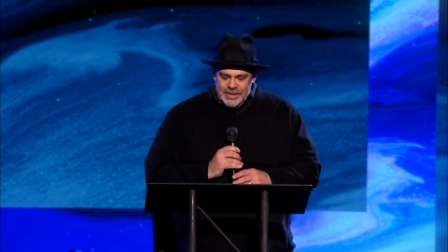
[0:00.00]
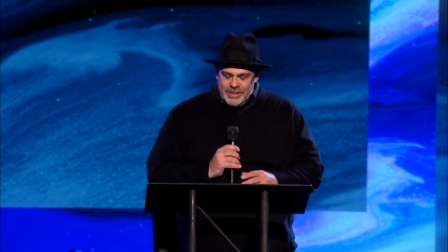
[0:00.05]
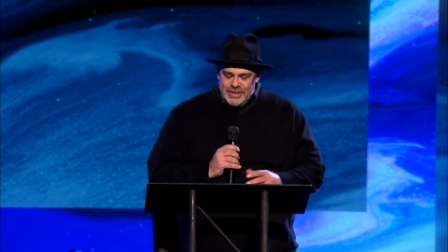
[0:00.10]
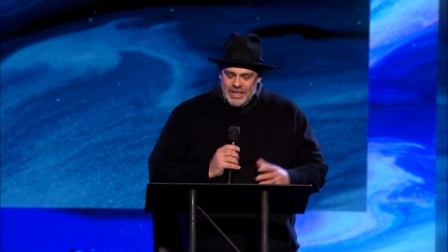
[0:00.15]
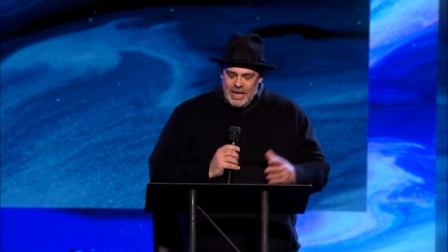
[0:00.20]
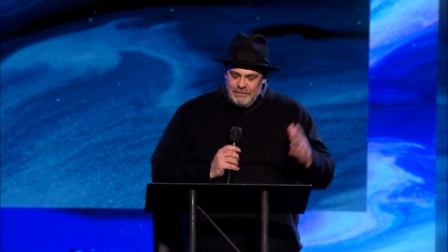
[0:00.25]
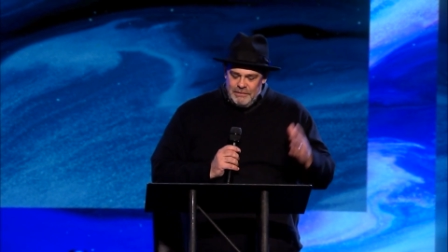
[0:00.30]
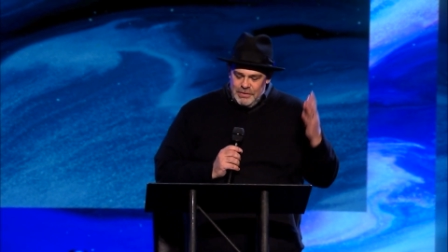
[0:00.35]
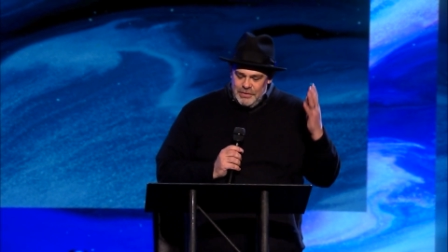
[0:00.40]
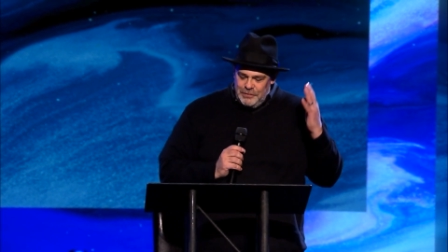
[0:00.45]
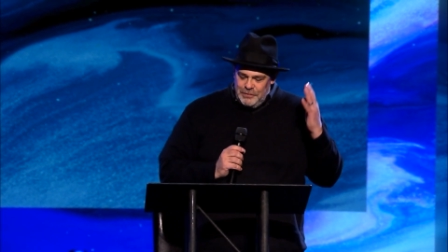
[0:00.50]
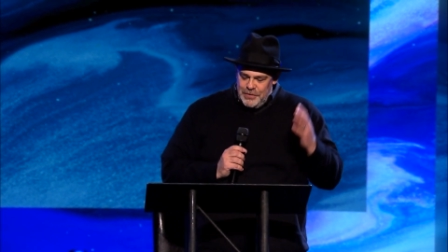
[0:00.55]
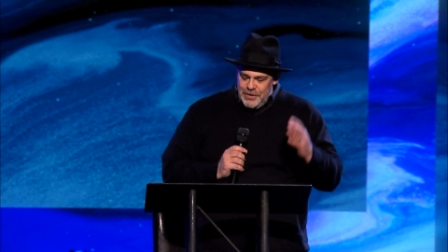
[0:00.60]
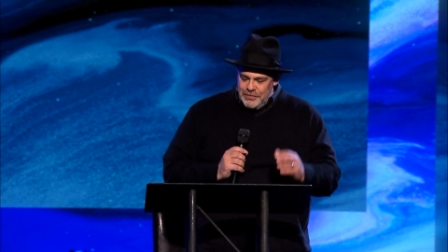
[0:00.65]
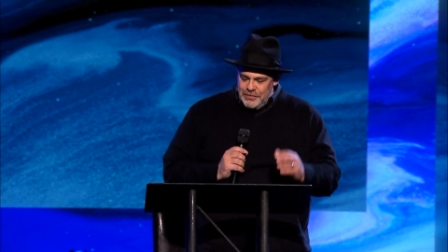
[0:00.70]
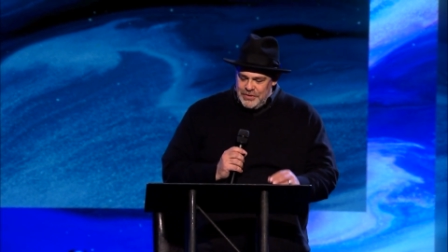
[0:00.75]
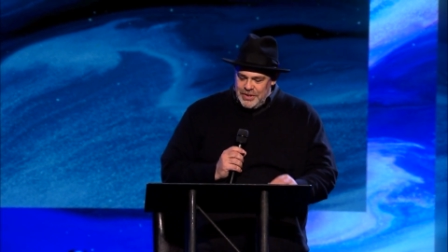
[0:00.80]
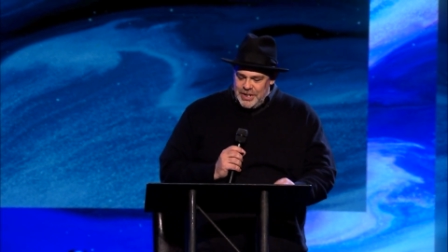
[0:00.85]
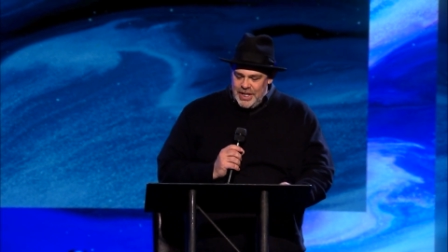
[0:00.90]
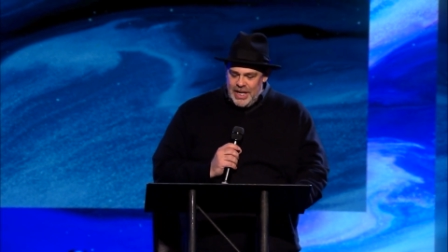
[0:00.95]

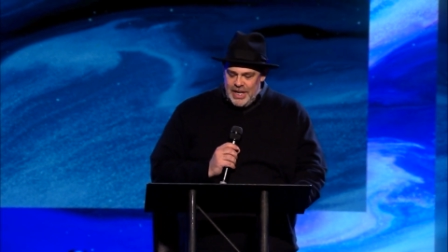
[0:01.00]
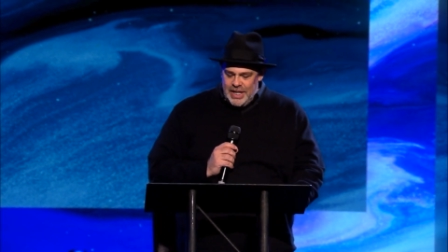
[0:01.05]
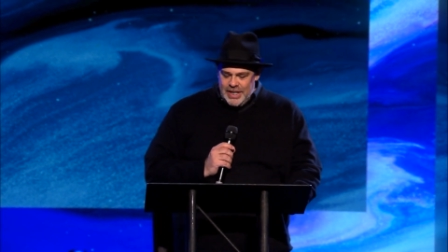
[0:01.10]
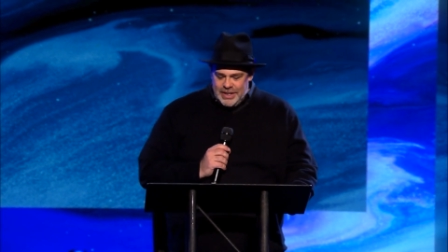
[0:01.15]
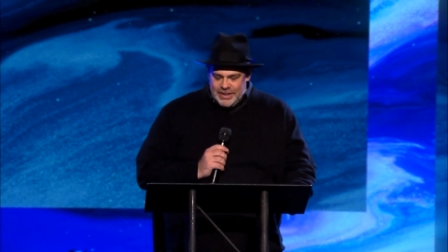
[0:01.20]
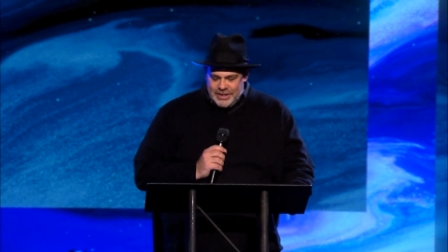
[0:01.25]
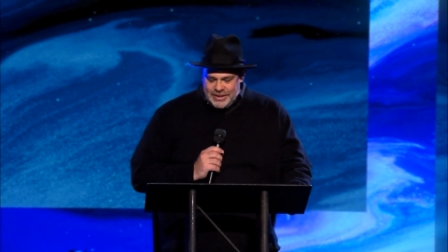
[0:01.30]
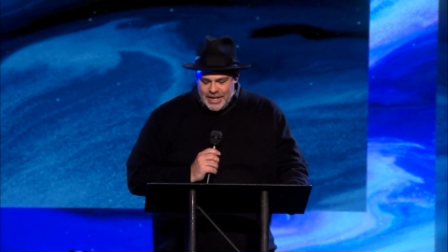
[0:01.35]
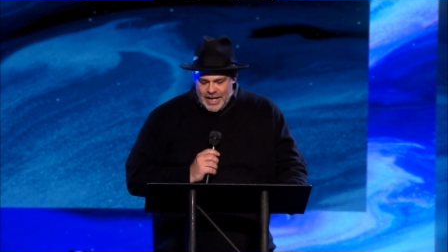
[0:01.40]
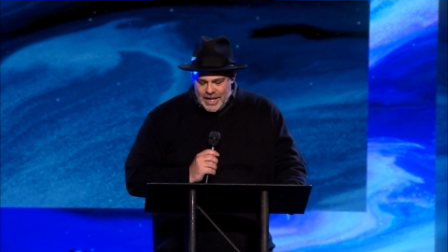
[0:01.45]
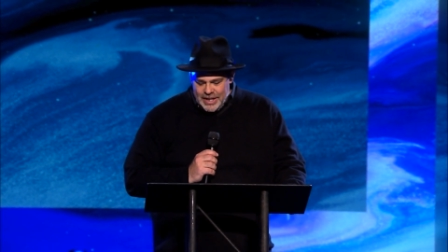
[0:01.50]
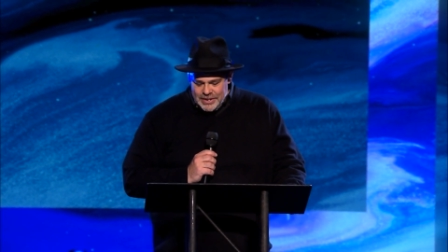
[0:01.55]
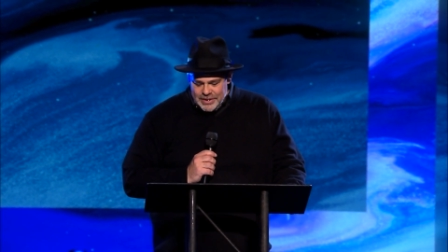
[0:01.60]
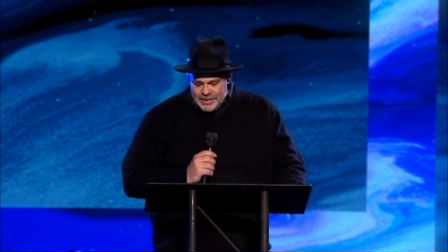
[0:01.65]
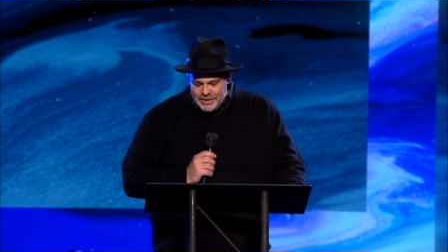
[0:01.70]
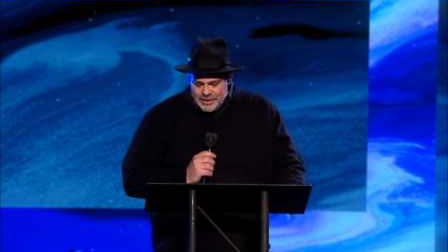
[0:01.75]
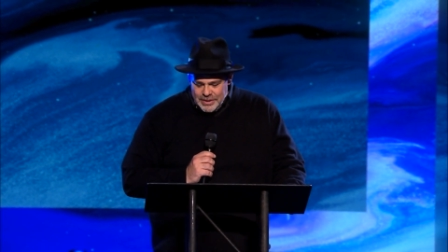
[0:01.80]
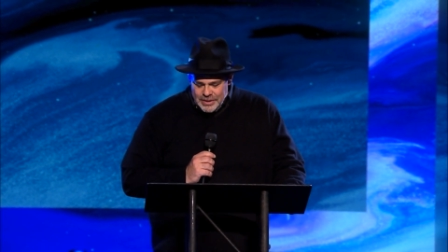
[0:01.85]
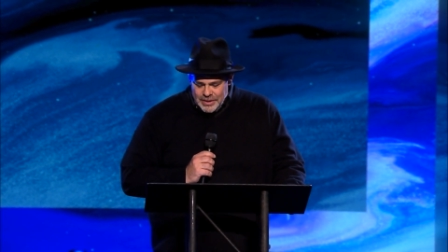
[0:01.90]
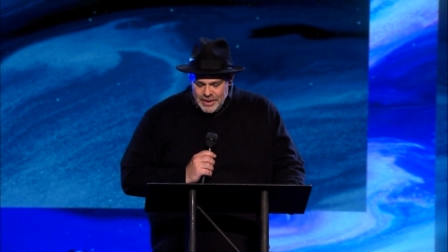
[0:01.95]
7:15, it
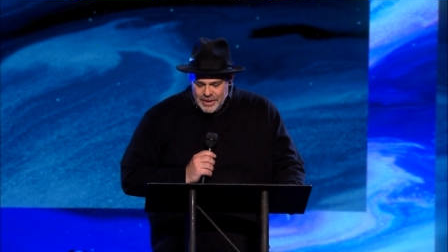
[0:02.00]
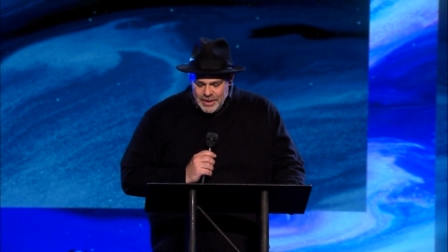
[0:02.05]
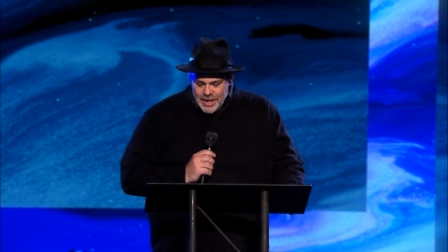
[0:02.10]
says,